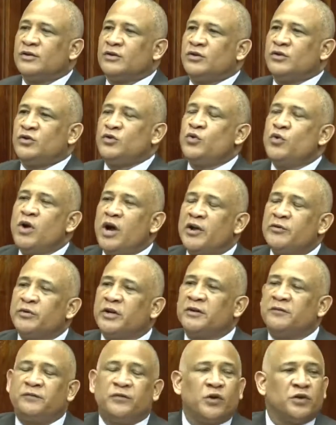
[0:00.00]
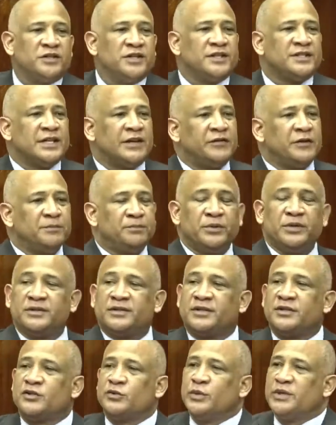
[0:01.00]
247
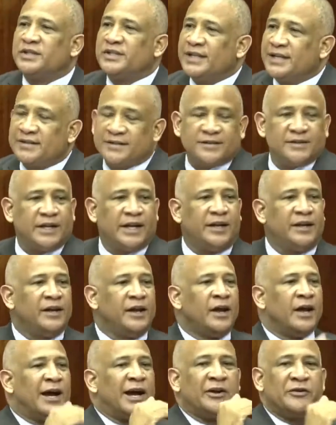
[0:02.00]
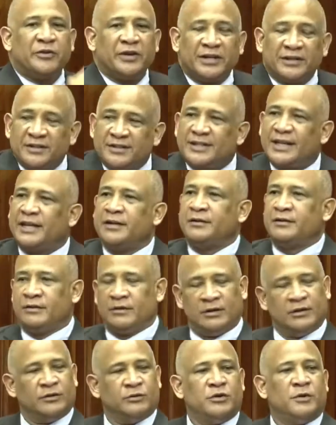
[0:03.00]
persons were tested, 110
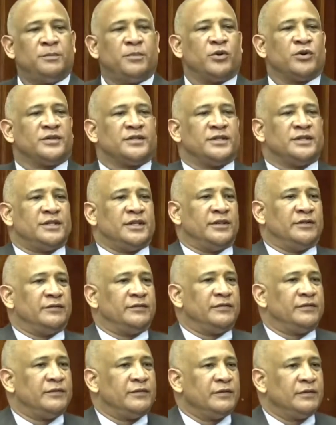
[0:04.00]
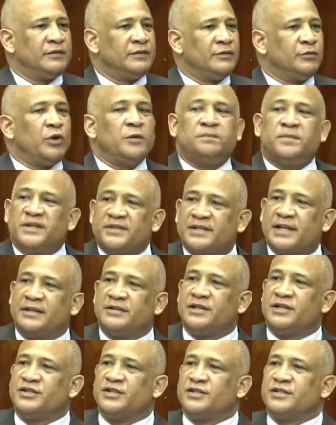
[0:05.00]
were positive. What
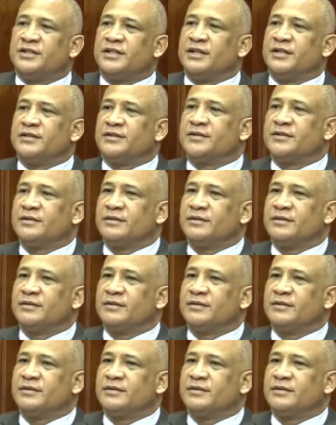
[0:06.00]
percentage is this?